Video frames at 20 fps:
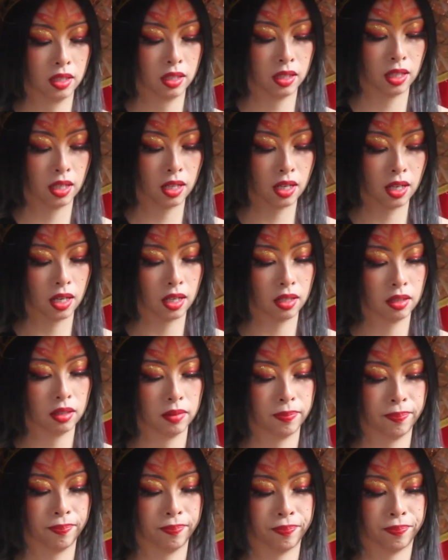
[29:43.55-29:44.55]
Yeah.
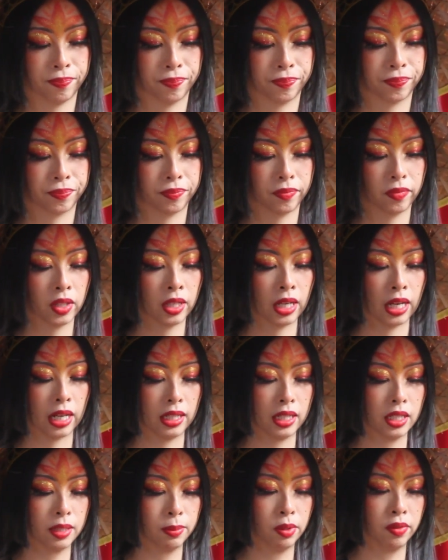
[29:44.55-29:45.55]
Okay,
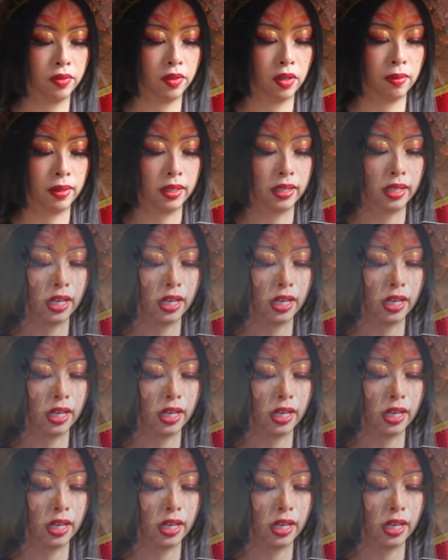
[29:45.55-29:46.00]
let's move forward.